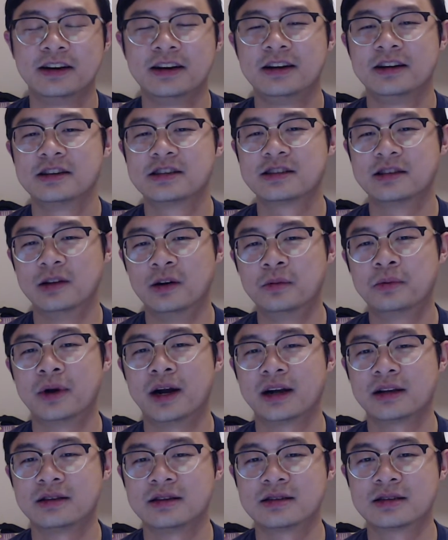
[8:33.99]
Slow
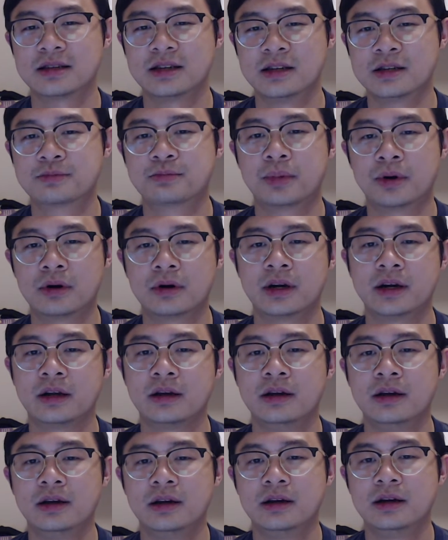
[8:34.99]
practice is boring,
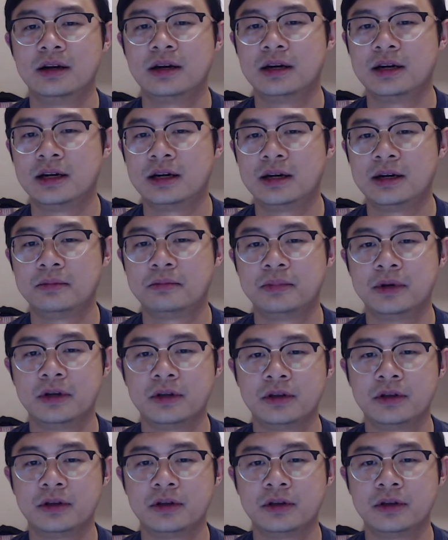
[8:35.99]
but